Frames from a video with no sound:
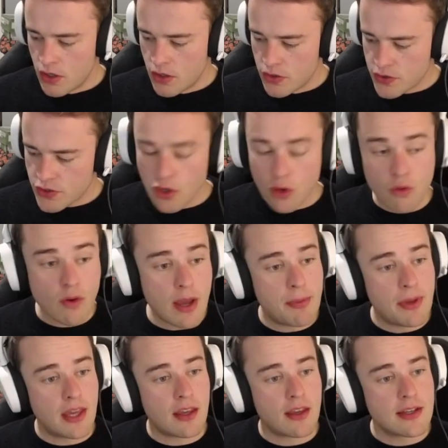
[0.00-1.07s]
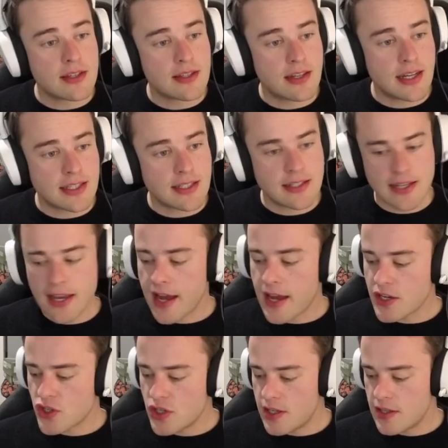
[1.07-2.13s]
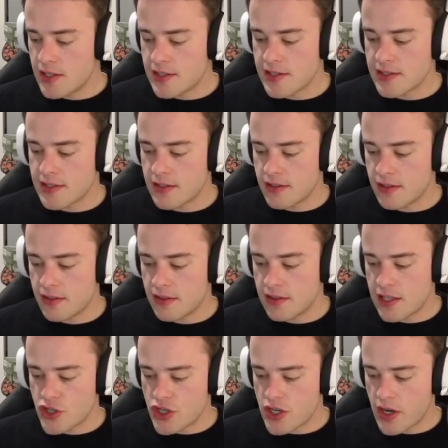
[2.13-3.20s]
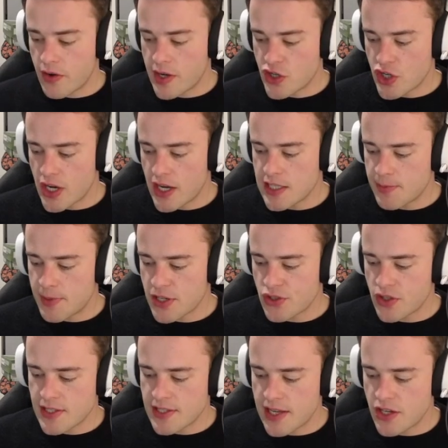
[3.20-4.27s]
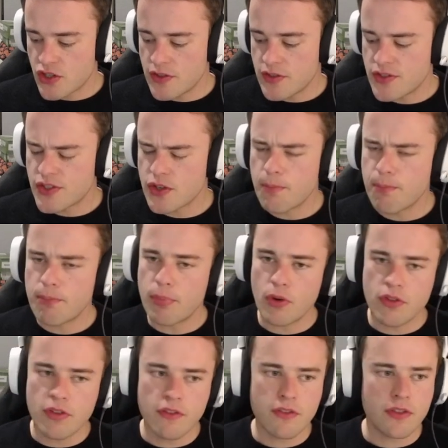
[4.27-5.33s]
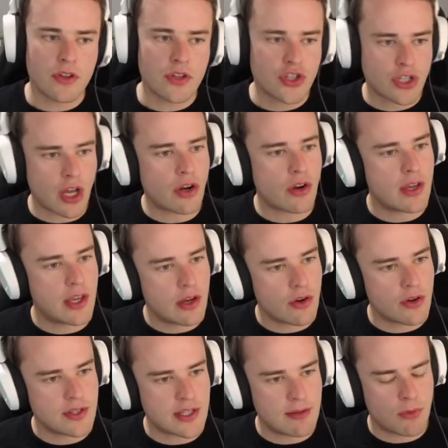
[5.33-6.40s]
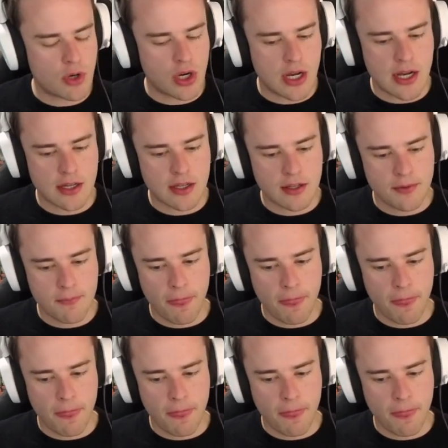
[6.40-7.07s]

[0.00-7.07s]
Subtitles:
Soul Reaping is the next attack action, and this is a legendary Chane specialization. So both of the Shadow heroes in Monarch